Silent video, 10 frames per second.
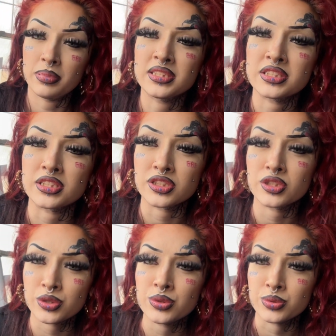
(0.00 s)
bitches
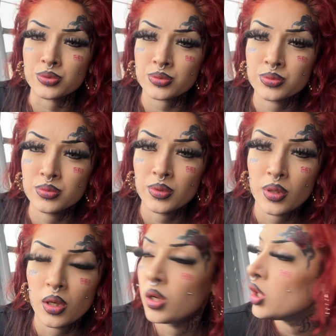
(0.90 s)
too.
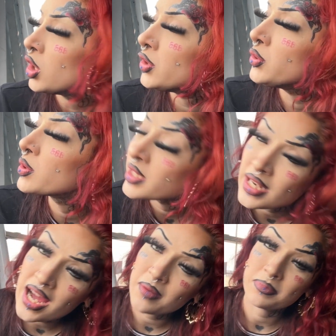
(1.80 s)
You
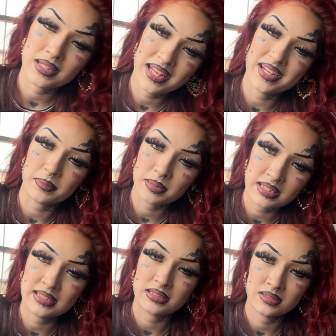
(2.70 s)
cannot play a
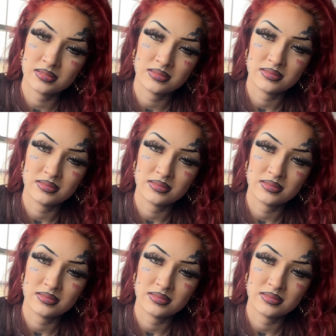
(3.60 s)
player.